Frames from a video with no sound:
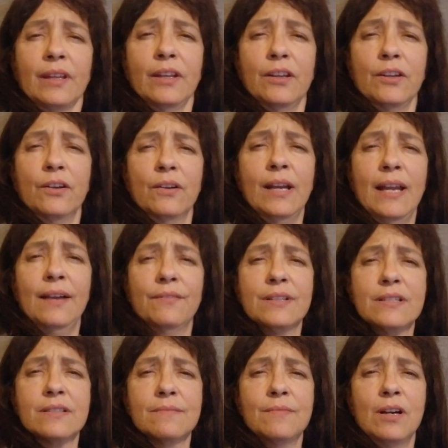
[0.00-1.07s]
having
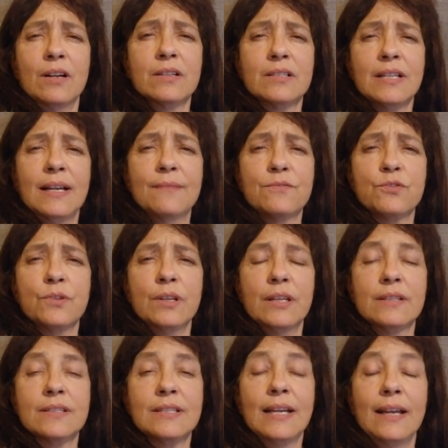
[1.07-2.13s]
some hard times
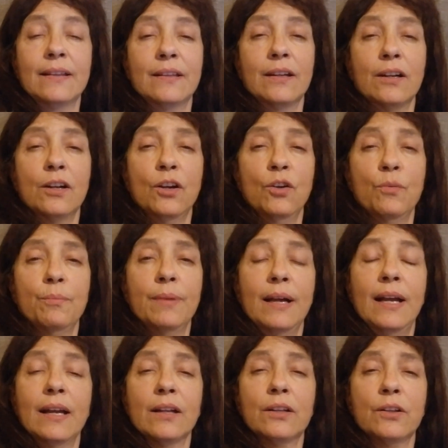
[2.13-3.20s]
inside their home
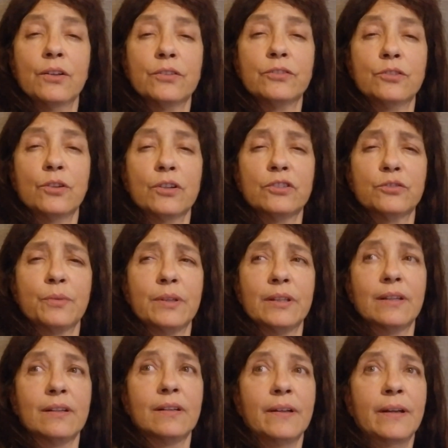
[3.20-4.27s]
behind closed doors with
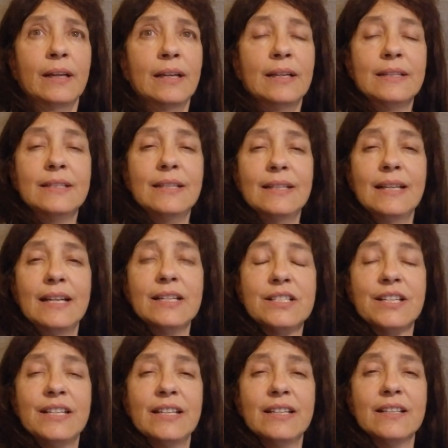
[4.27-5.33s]
their
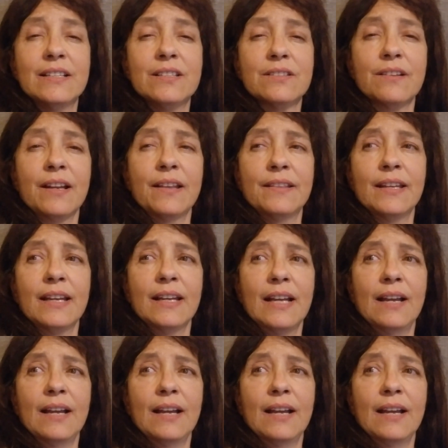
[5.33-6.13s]
teenage kids or anything.